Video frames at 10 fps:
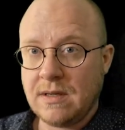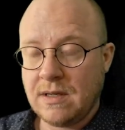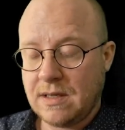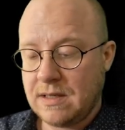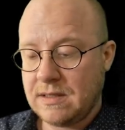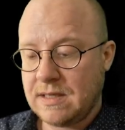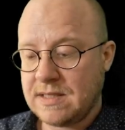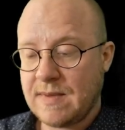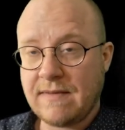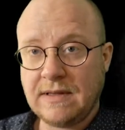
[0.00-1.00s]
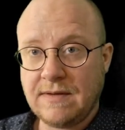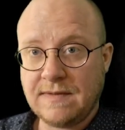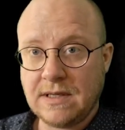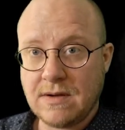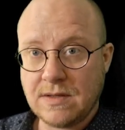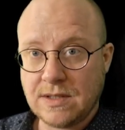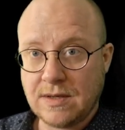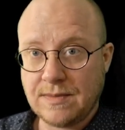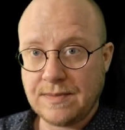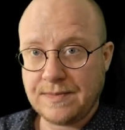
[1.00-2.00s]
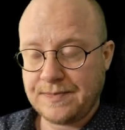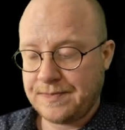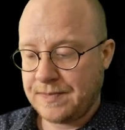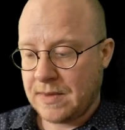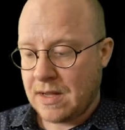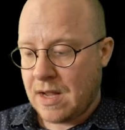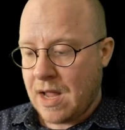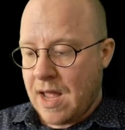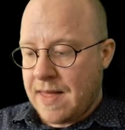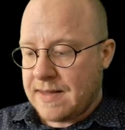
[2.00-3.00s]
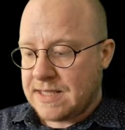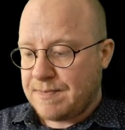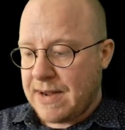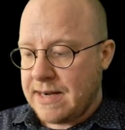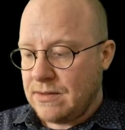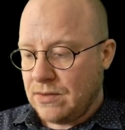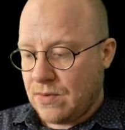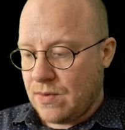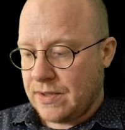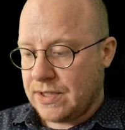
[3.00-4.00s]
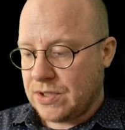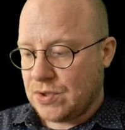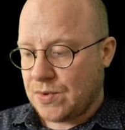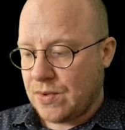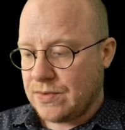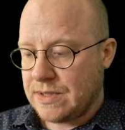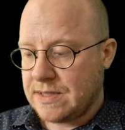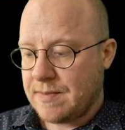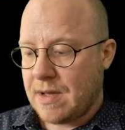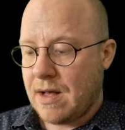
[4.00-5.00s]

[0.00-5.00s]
does some heavy lifting also. The spinal cord controls some